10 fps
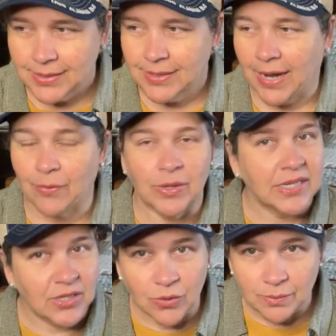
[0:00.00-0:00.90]
I really
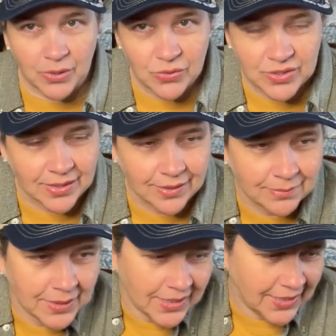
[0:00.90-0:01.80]
don't abuse
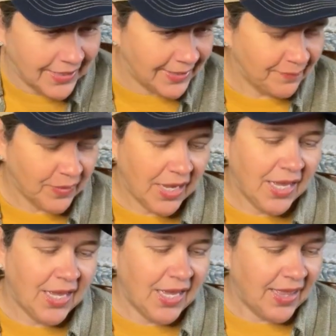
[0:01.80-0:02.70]
him.
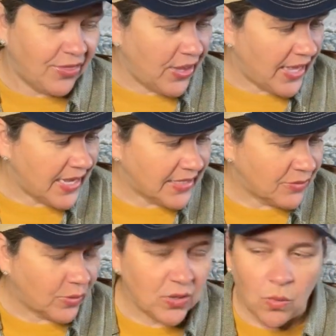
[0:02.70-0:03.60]
This,
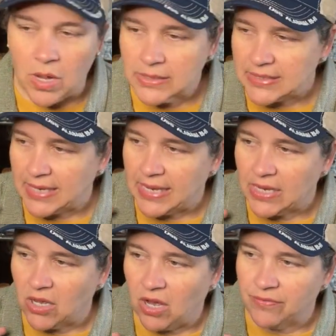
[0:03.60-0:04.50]
when you walked in
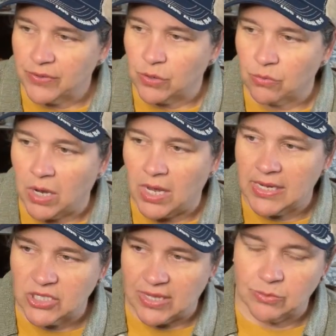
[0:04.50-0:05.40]
off the
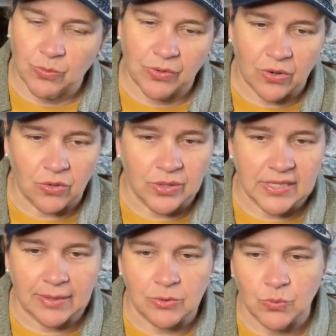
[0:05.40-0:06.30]
garage, and that was where their holding
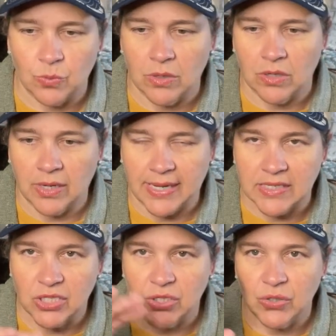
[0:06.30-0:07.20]
tables were,
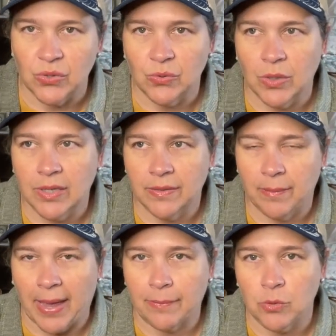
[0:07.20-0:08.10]
into the
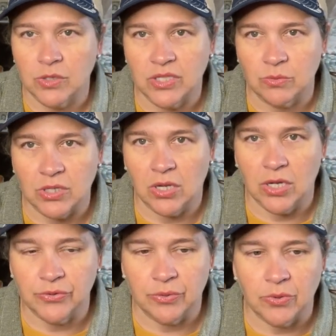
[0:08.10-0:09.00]
back porch, there was a
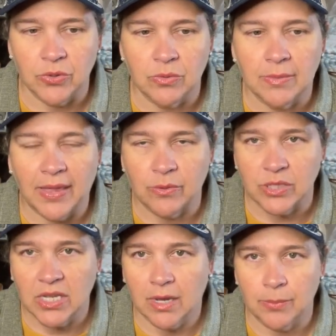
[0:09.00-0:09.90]
laundry room and there was
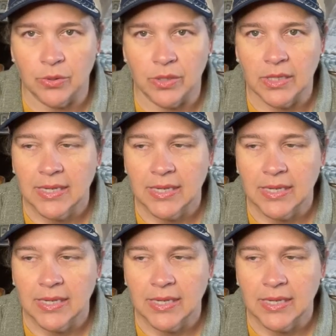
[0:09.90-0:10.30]
a cupboard.